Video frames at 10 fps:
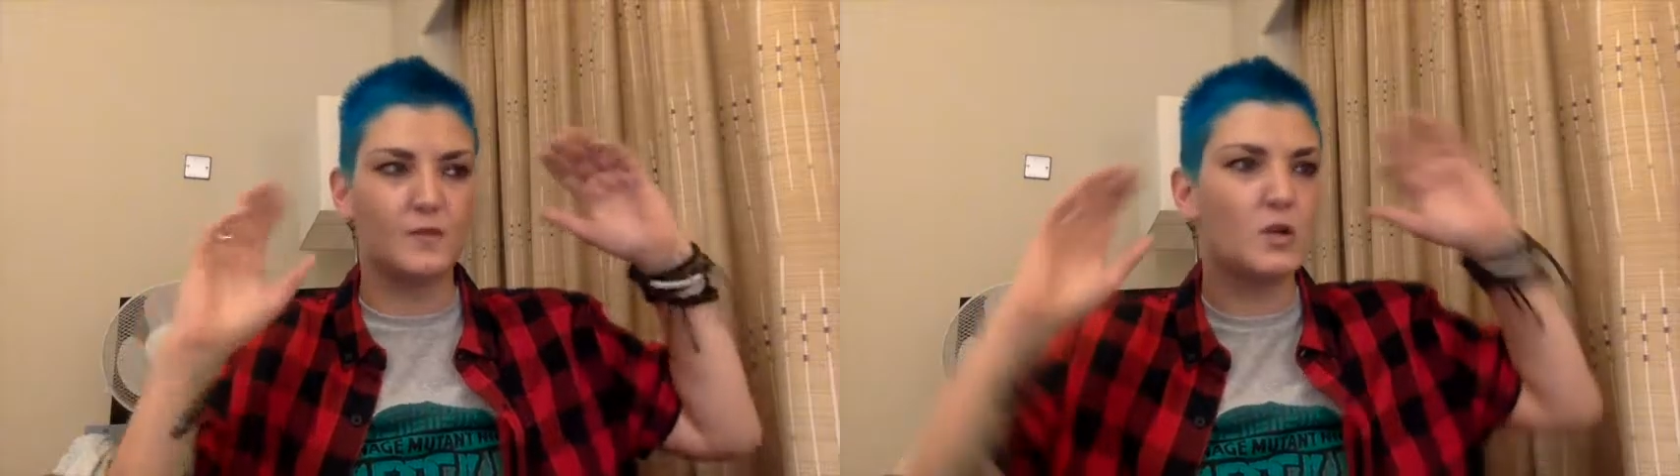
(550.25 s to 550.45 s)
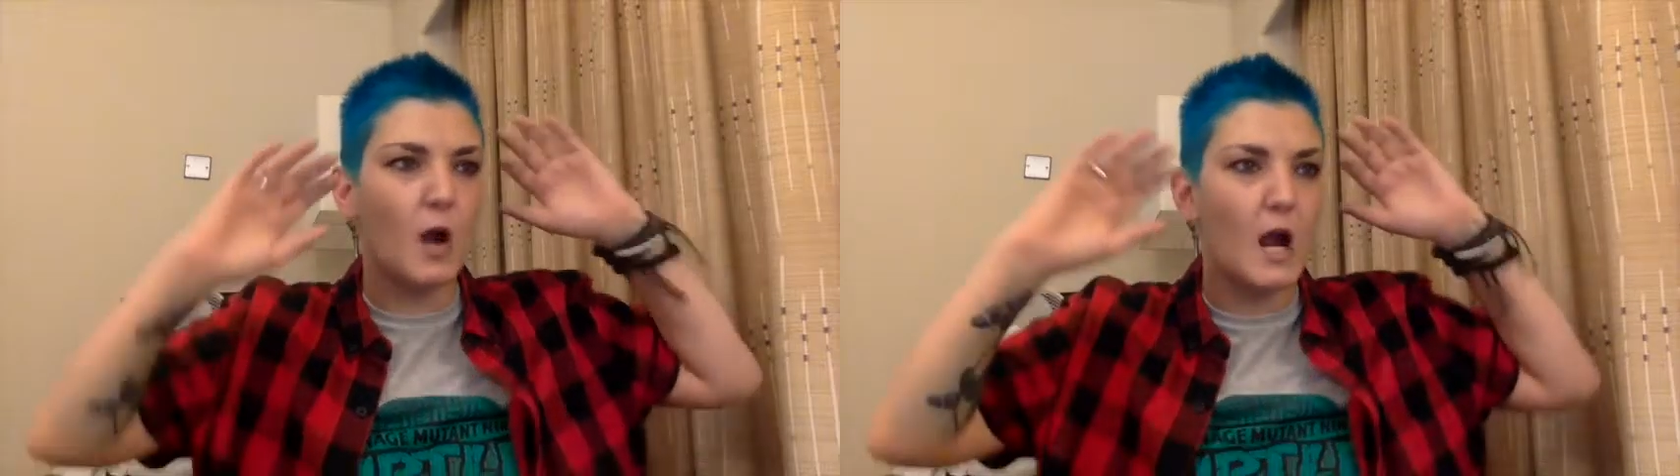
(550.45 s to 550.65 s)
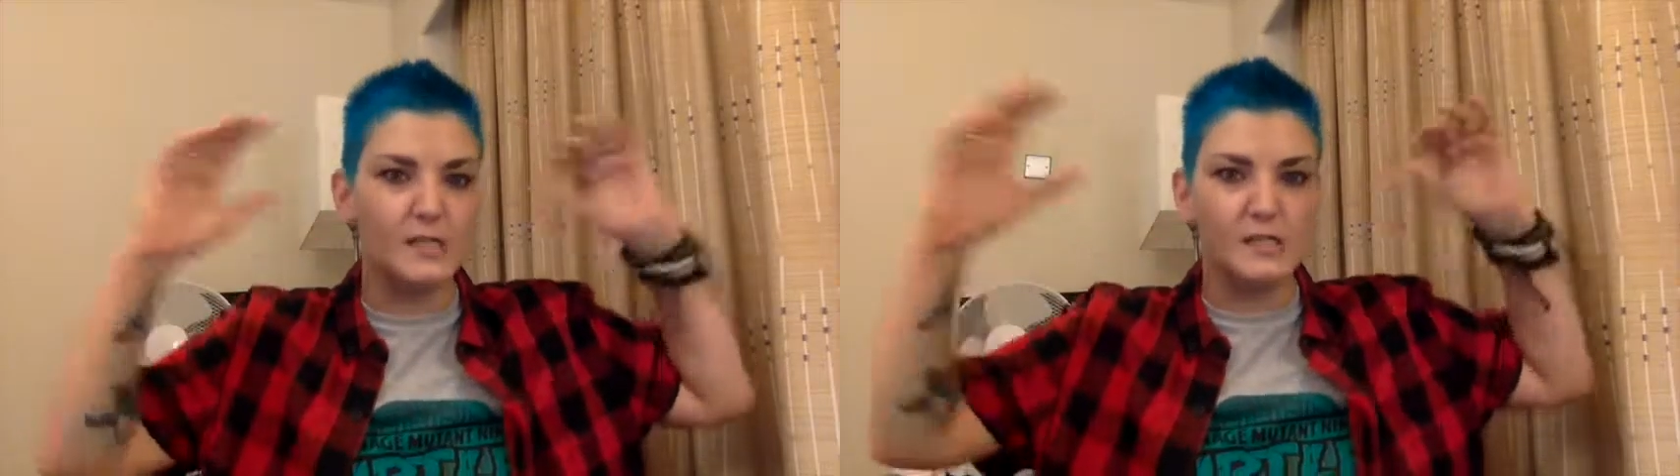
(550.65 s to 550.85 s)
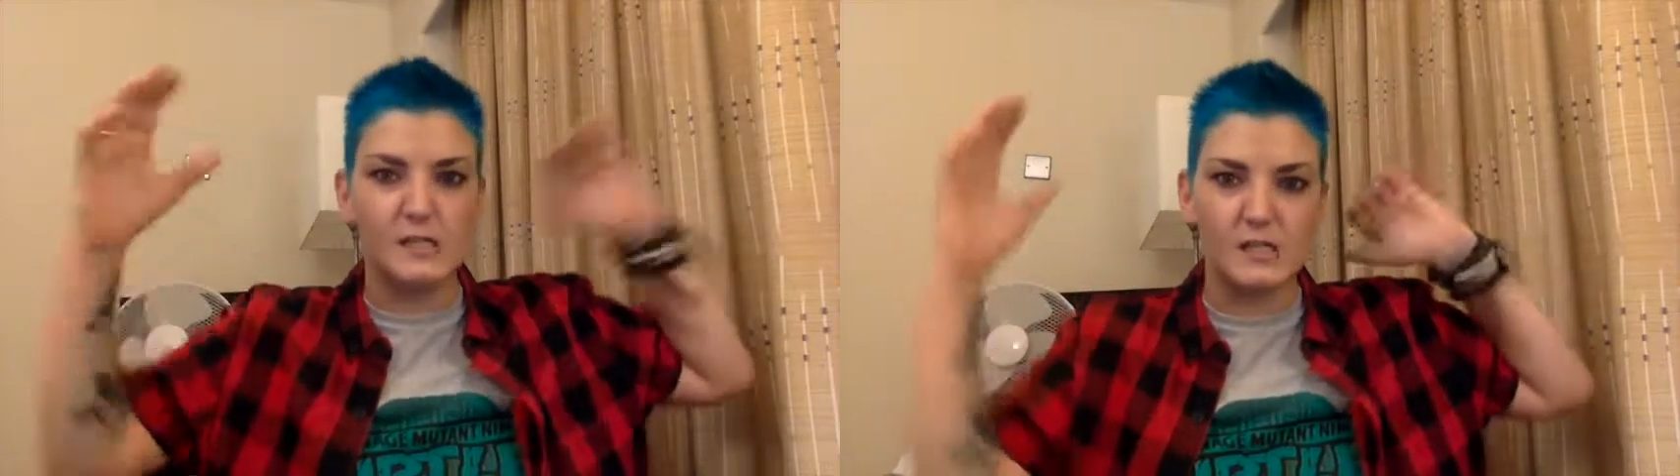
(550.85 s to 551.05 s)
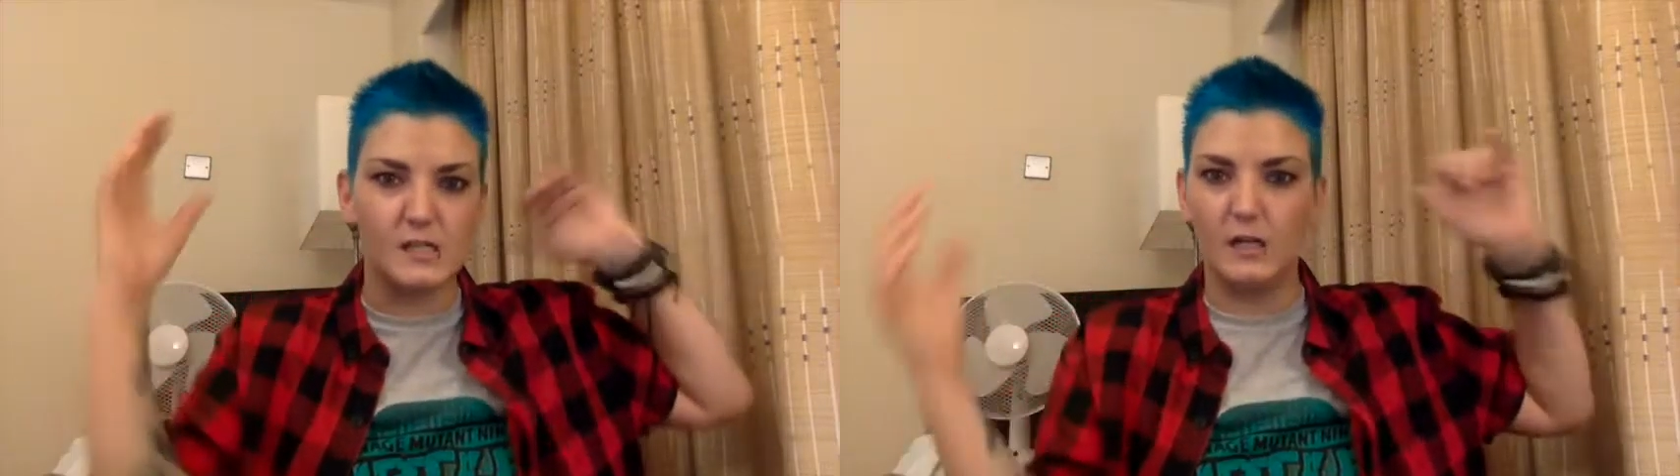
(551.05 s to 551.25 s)
trans
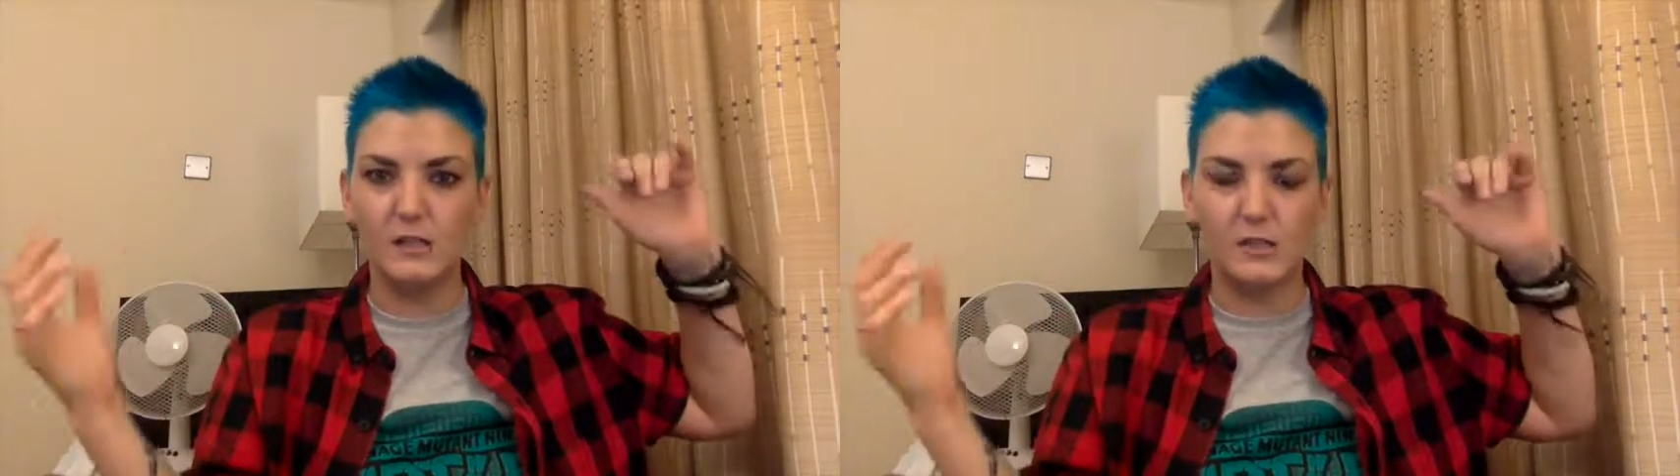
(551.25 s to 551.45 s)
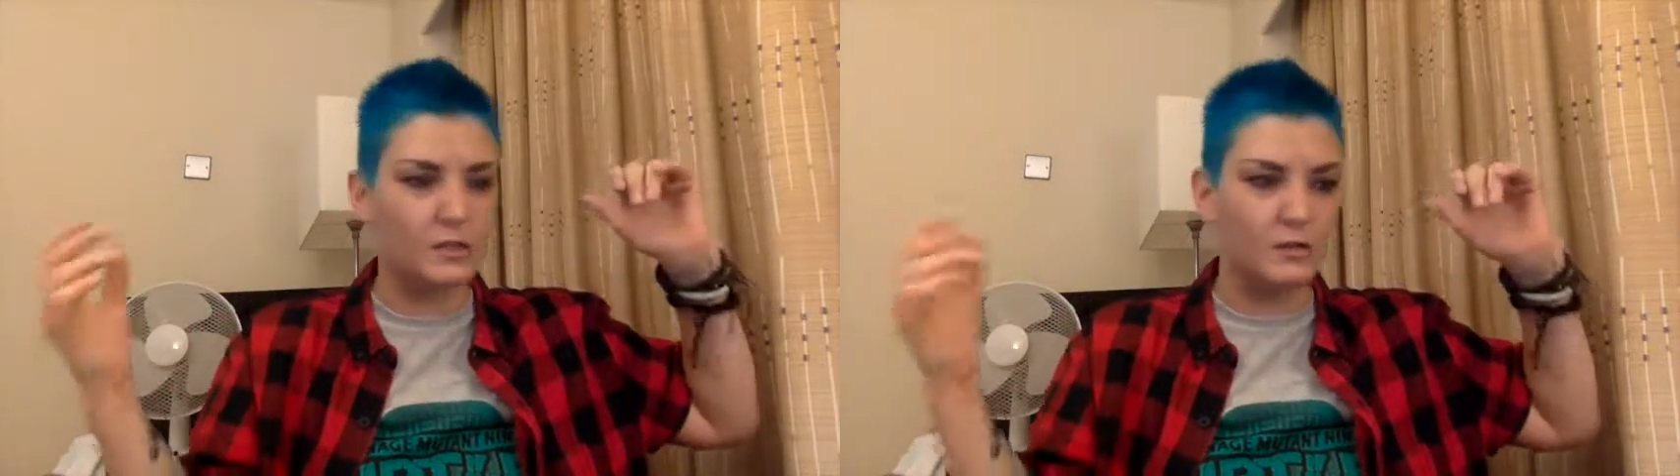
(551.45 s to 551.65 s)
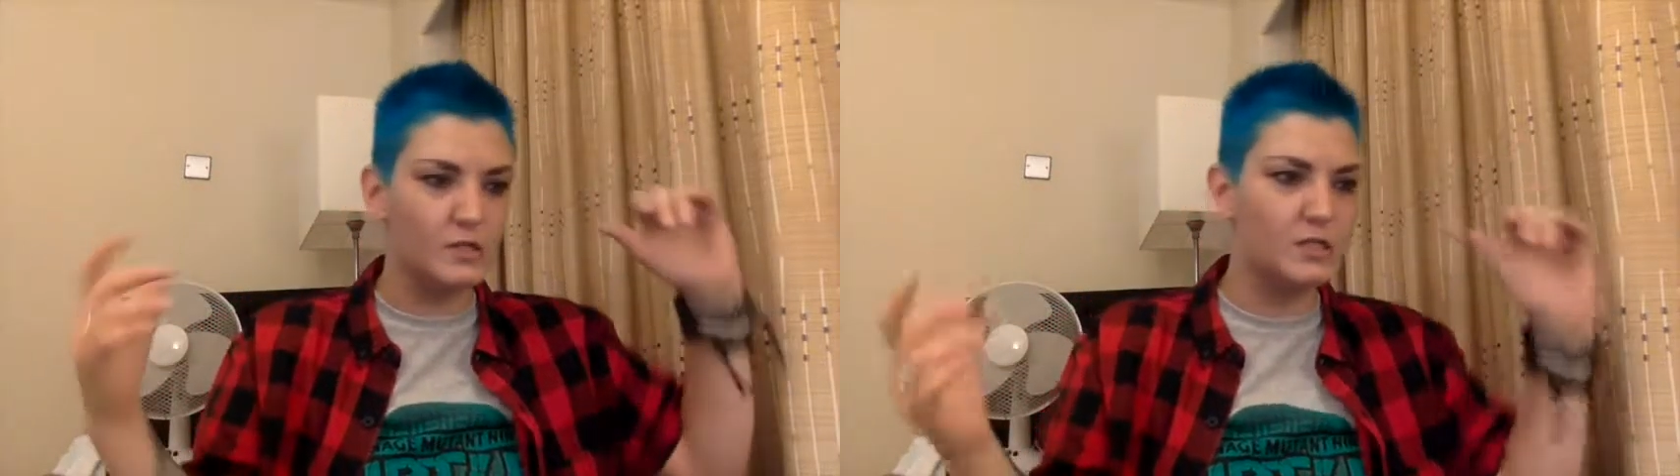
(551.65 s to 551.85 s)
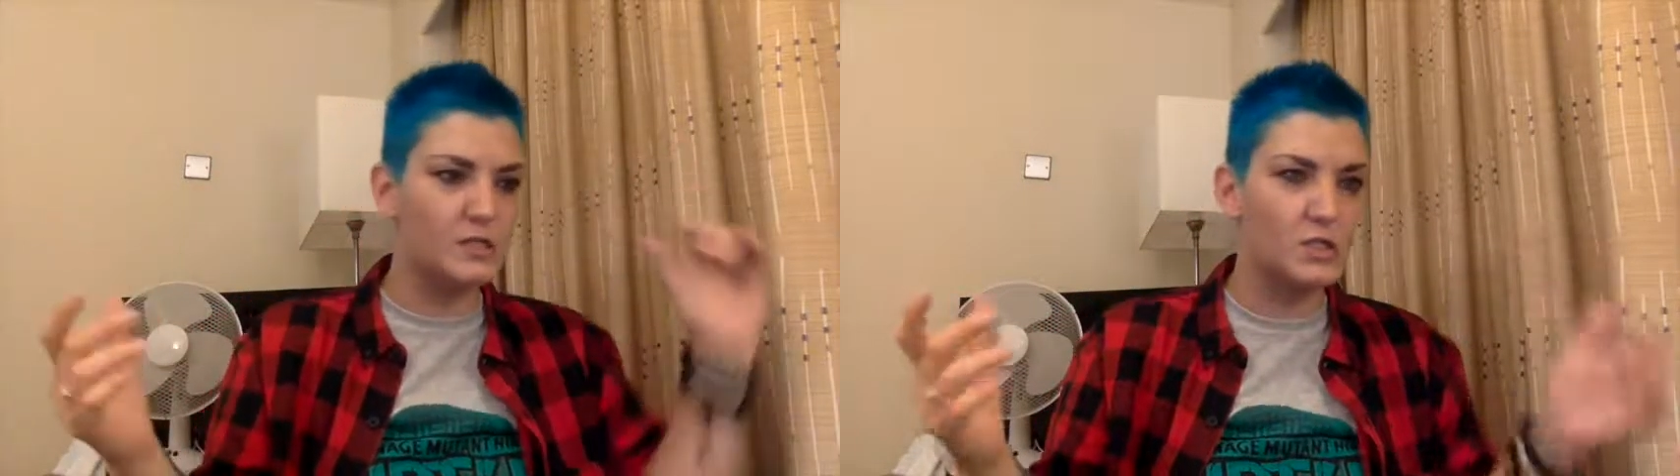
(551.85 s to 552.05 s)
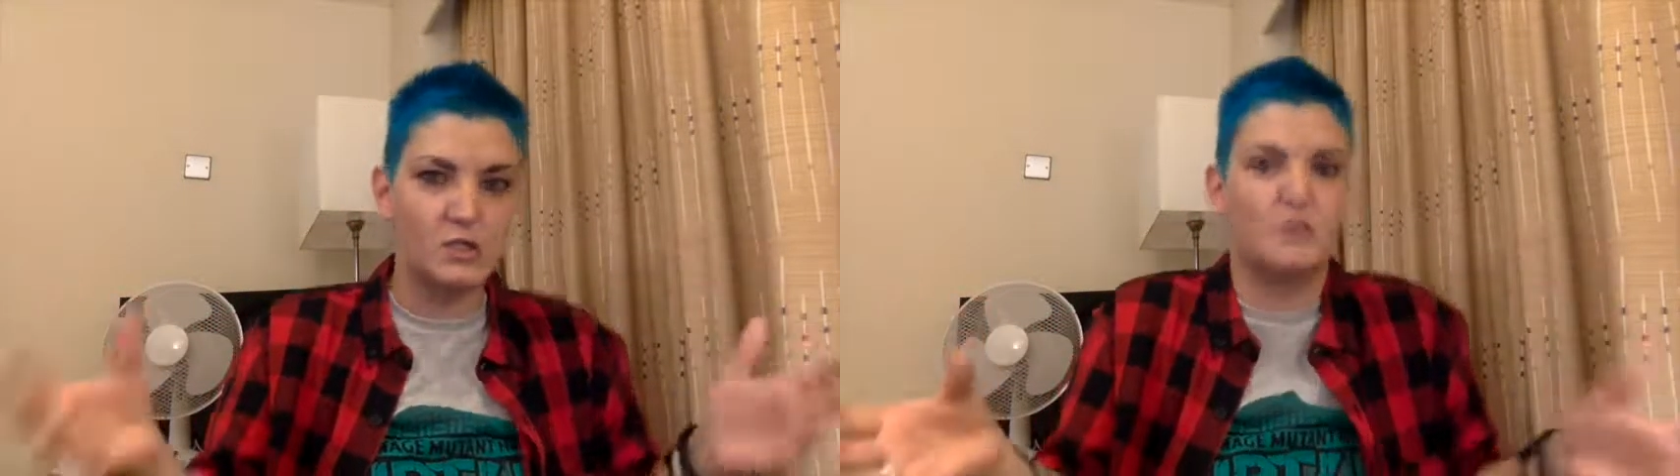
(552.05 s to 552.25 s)
as such, you know, just